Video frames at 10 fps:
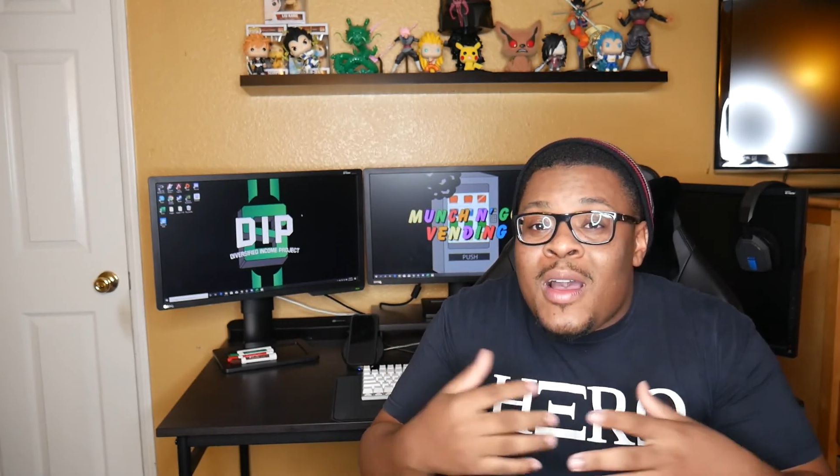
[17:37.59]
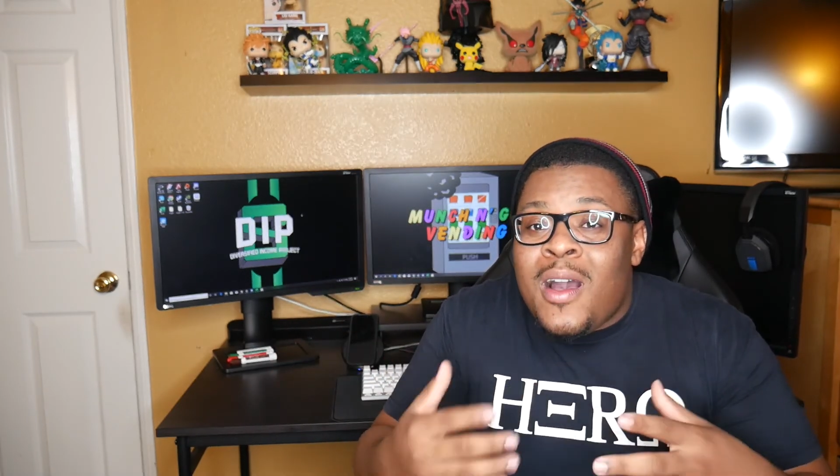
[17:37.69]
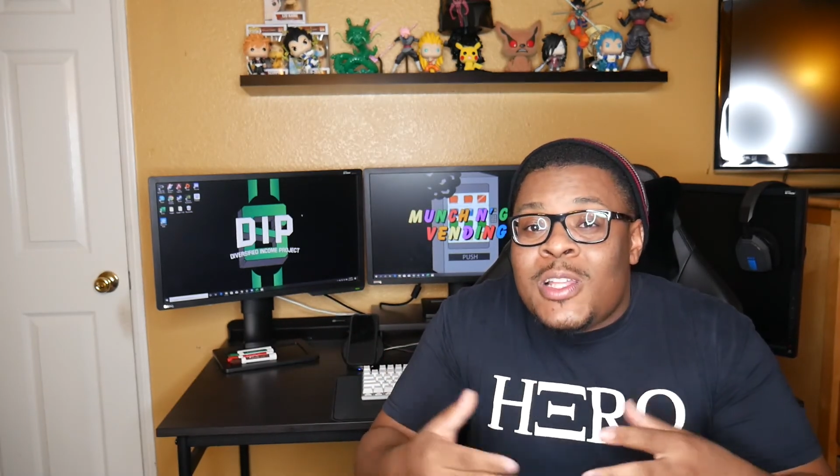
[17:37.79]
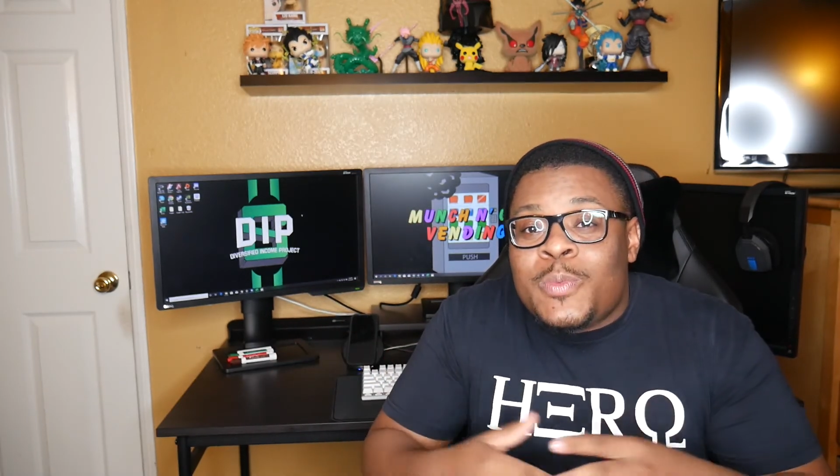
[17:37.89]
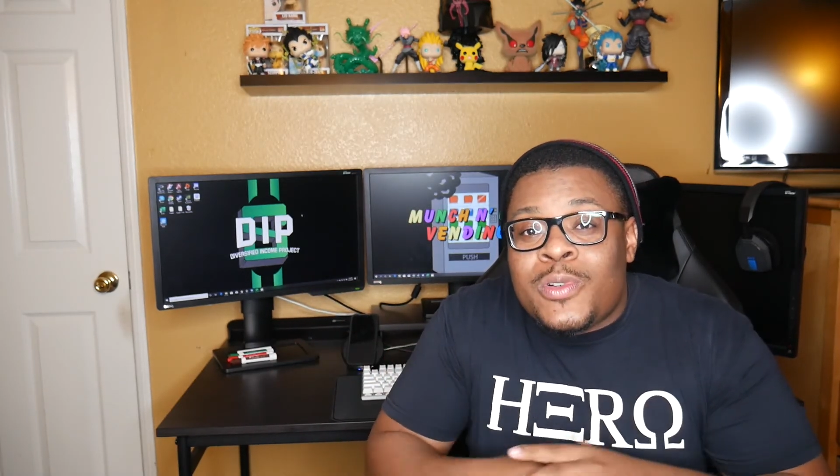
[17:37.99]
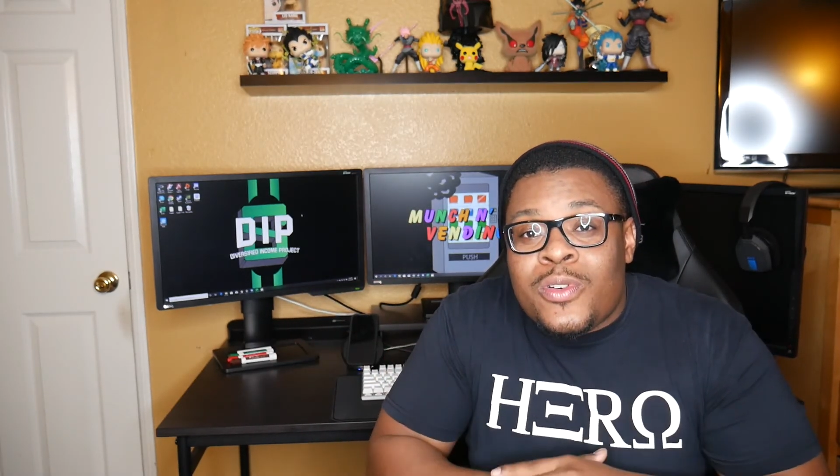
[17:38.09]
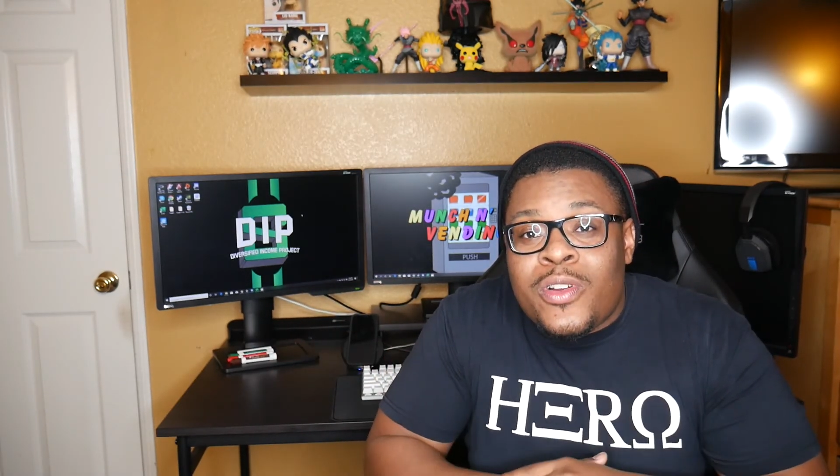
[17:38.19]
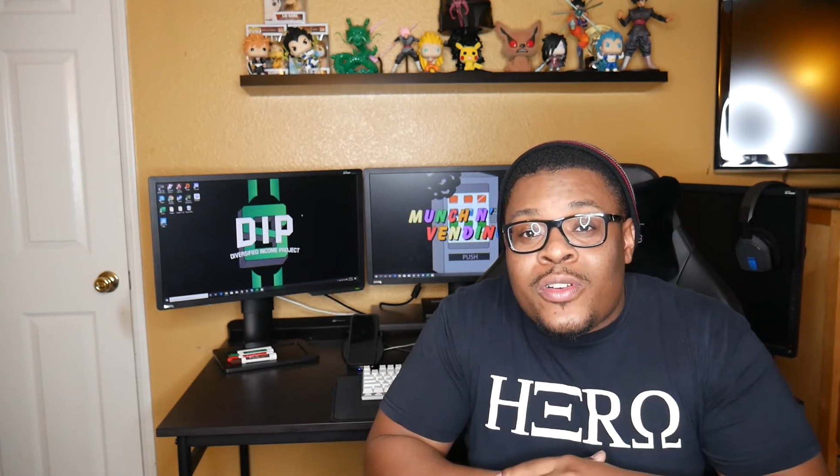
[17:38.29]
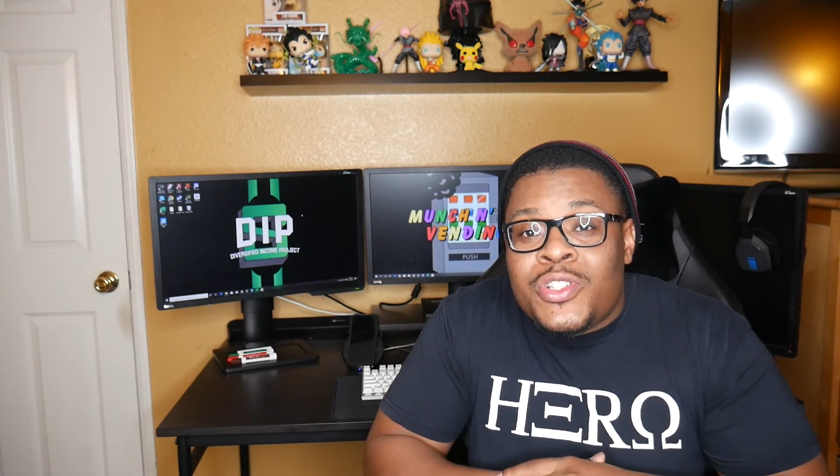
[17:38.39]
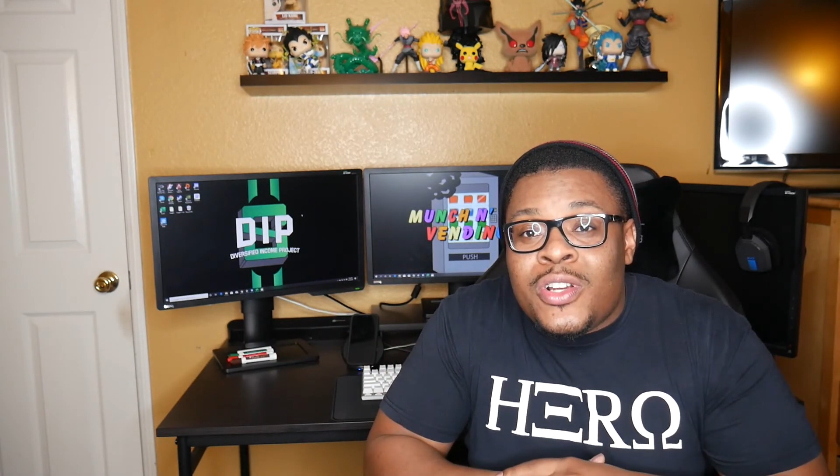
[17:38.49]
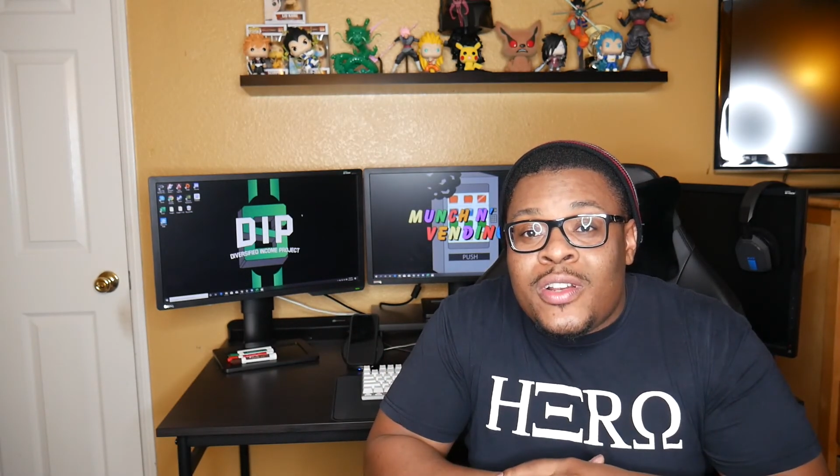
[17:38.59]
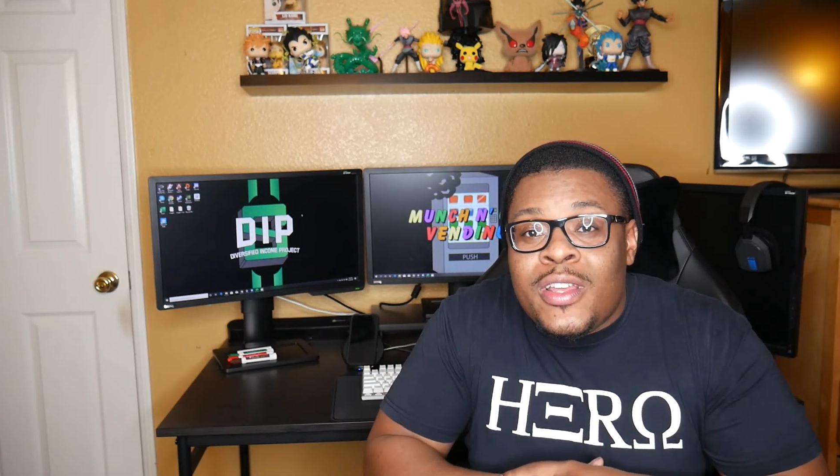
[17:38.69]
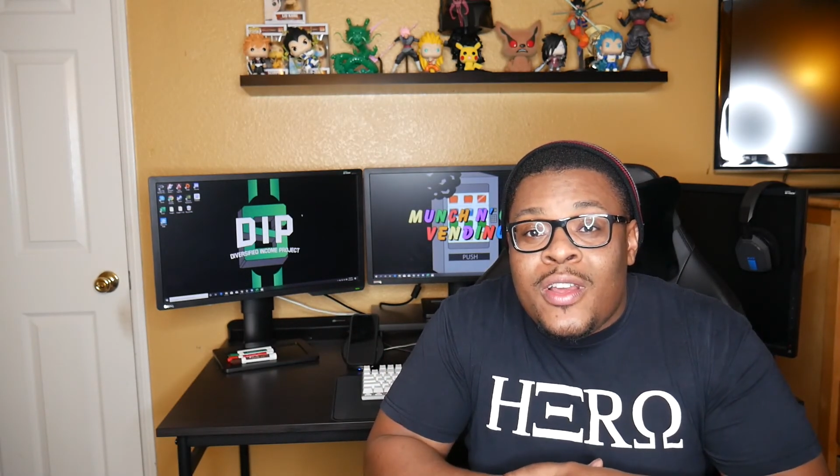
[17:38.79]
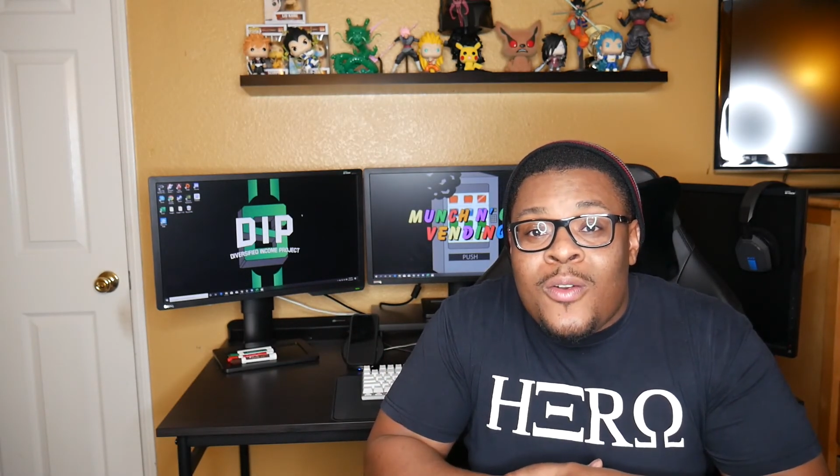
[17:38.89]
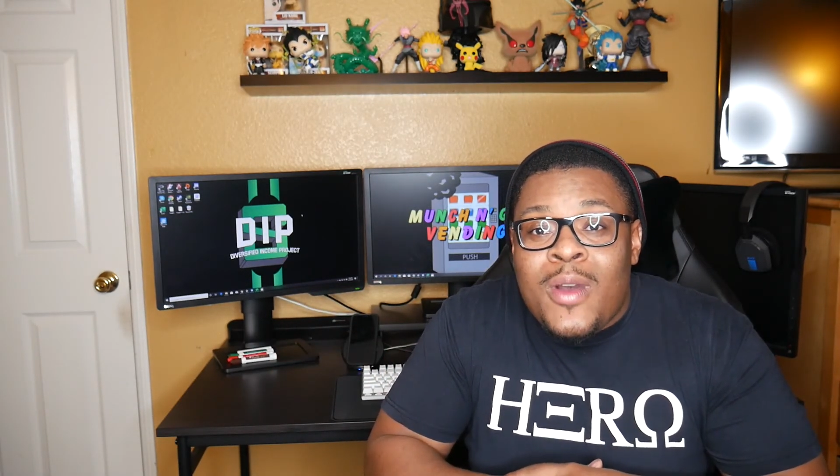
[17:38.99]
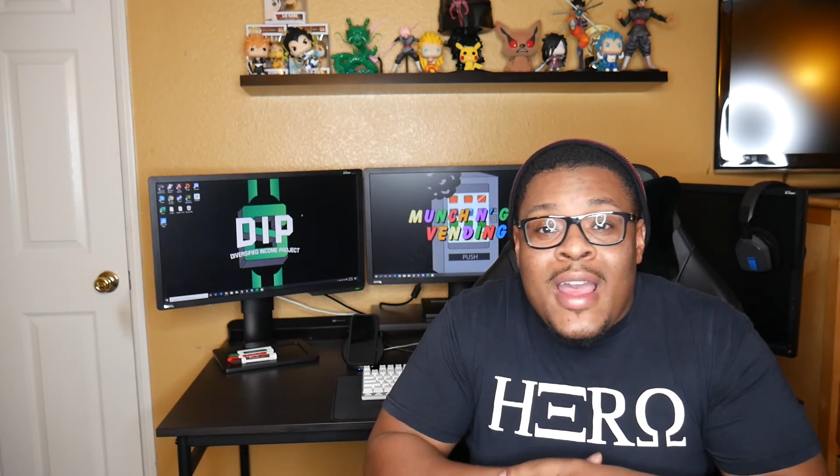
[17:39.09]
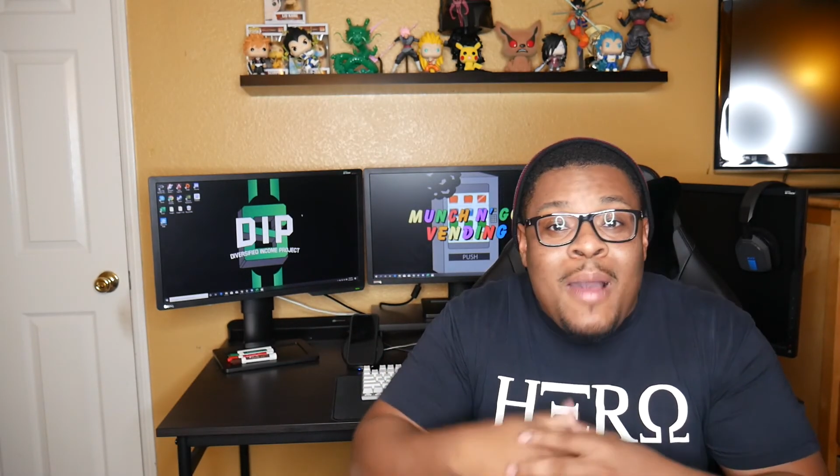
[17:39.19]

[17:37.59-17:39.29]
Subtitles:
entrepreneurial journey, right?